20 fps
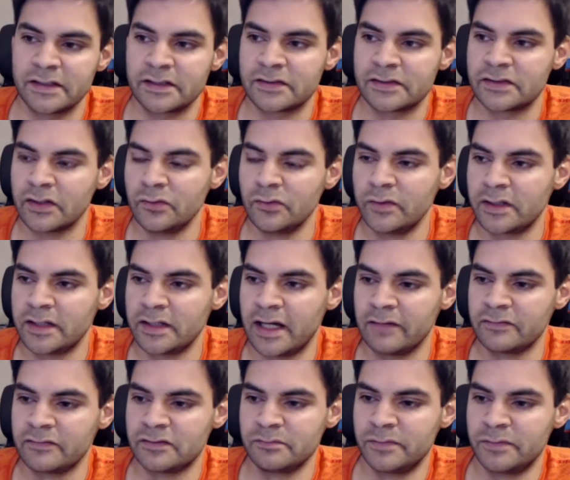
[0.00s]
So we can have
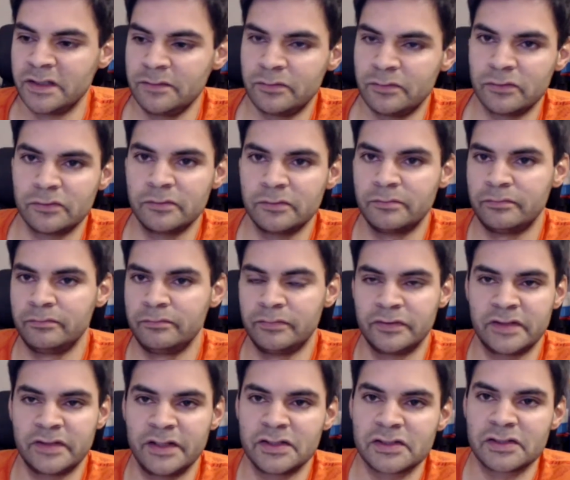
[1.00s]
some people
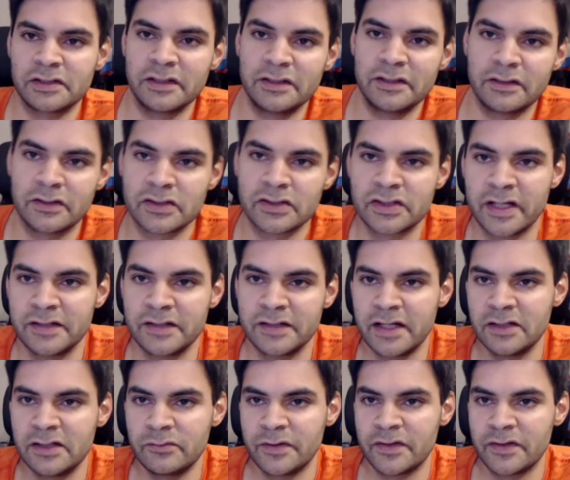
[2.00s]
potentially that share
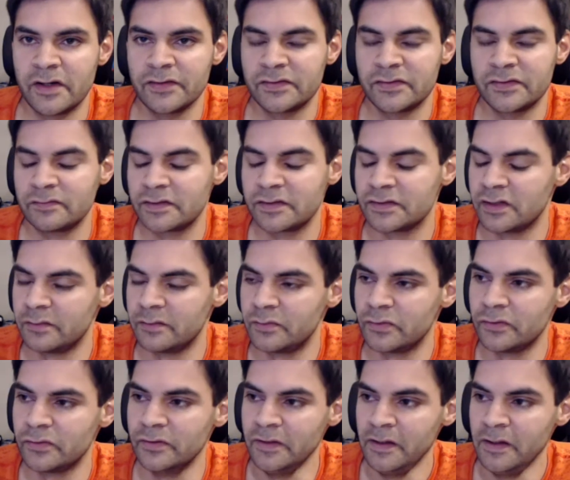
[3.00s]
data with us, for
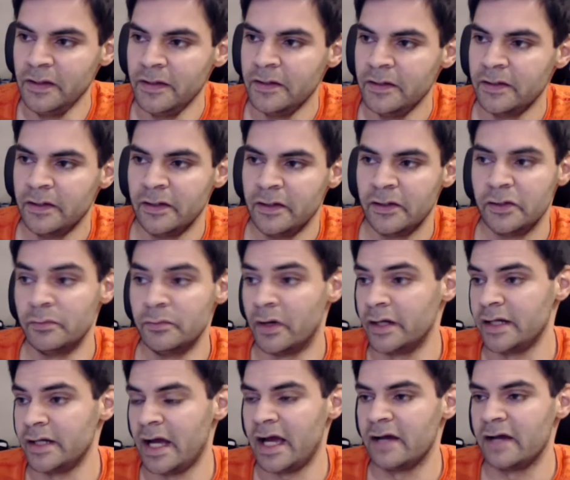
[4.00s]
example, who might
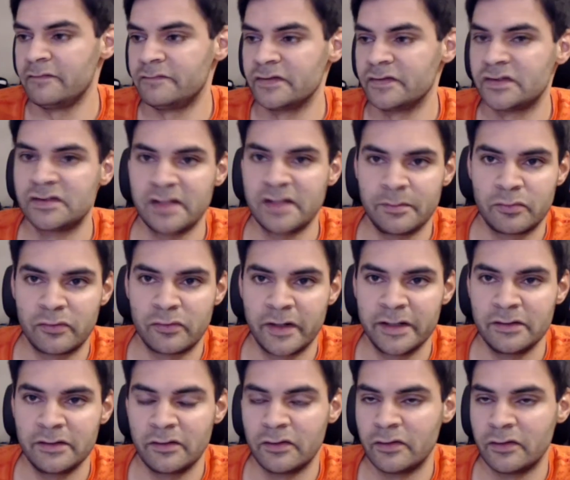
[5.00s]
have a step
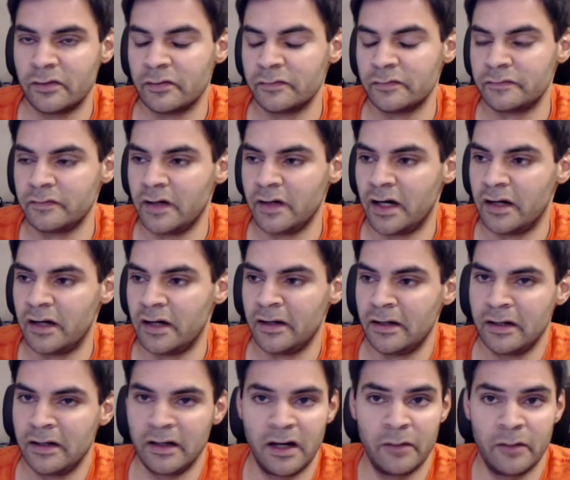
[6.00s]
rate of
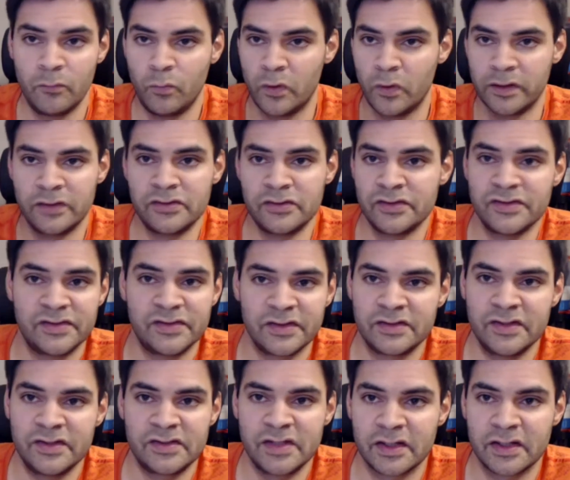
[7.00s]

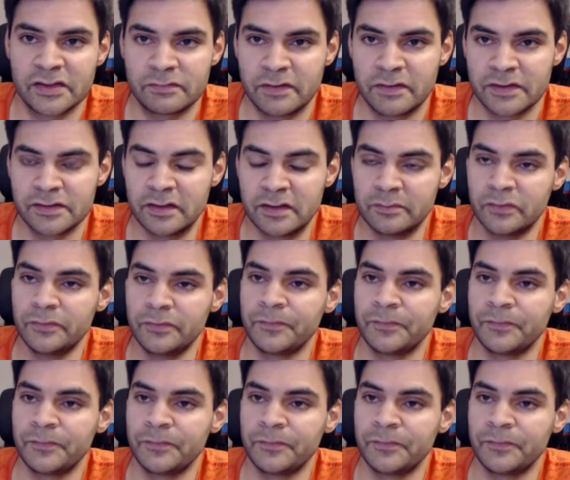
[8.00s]
166, for example.